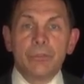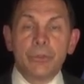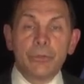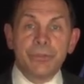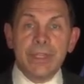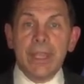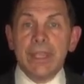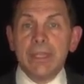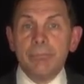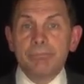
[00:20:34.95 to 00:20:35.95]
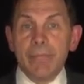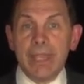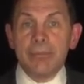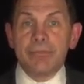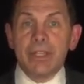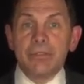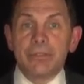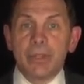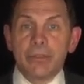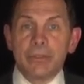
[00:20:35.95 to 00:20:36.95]
So VA,
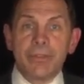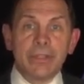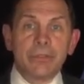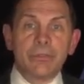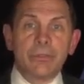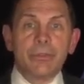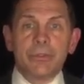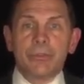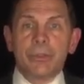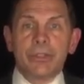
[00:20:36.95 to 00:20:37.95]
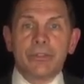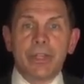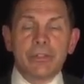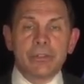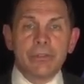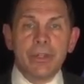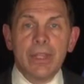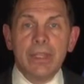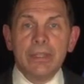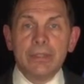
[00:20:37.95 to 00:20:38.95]
AMVETS, and other veteran service organizations,
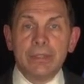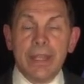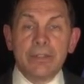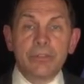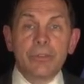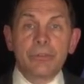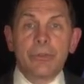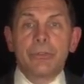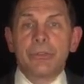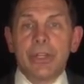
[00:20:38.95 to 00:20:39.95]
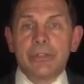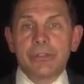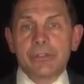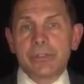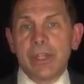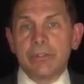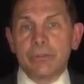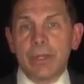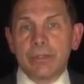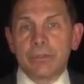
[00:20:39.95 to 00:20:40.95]
the National Association of State
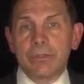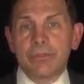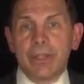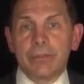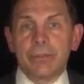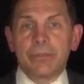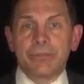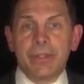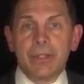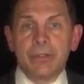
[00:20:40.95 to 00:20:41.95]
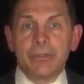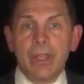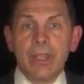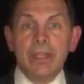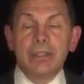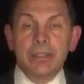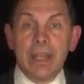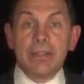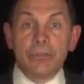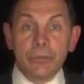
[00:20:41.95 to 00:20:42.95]
Directors of Veterans Affairs, the
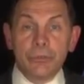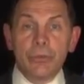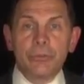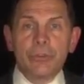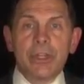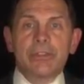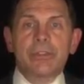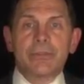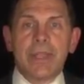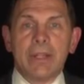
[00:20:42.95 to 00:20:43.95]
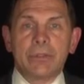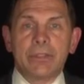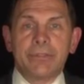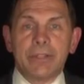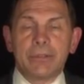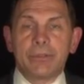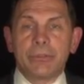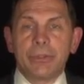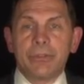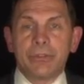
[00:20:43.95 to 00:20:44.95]
National Association of County Veteran
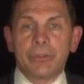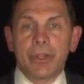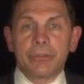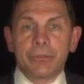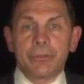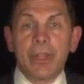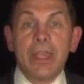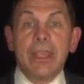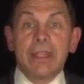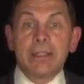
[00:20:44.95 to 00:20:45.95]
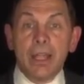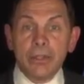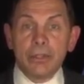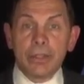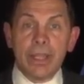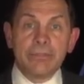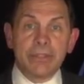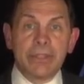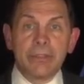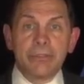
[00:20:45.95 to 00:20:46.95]
Service Officers, and other
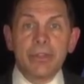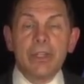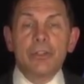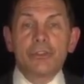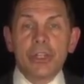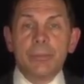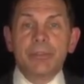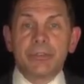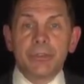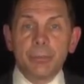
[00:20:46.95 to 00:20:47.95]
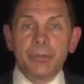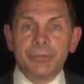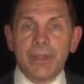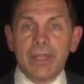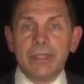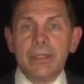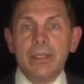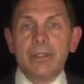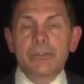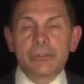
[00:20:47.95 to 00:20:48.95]
advocates shaped a simplified,
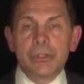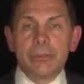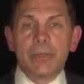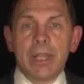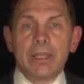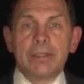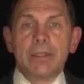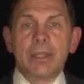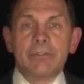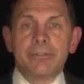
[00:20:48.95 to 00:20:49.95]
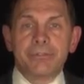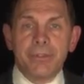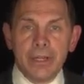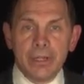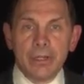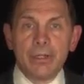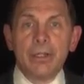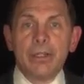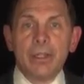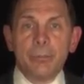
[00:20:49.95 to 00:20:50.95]
streamlined, and fair
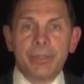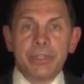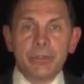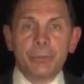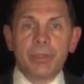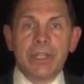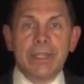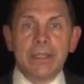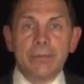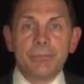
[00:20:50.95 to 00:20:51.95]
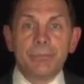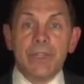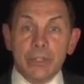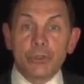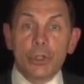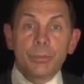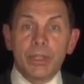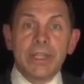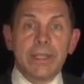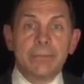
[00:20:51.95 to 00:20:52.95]
appeals plan. It's your
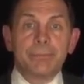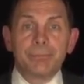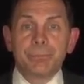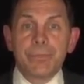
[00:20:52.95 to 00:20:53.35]
plan.